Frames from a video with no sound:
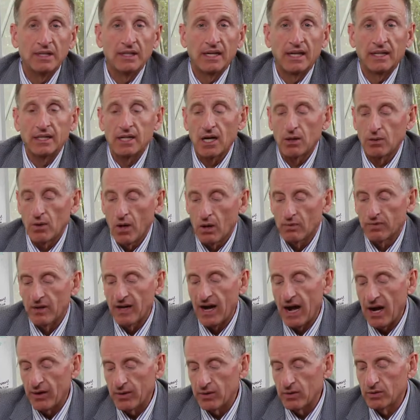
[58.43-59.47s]
and go over
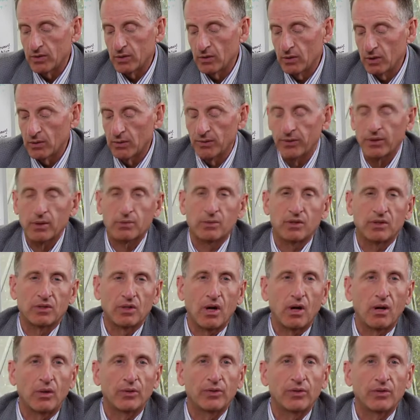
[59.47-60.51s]
how you're doing with your
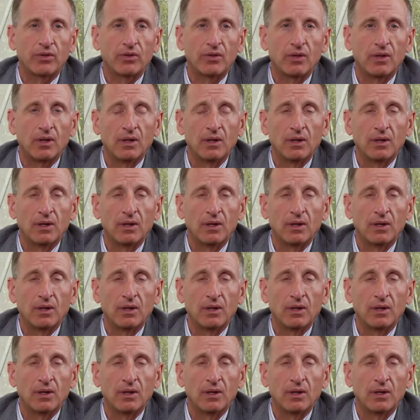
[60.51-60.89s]
results,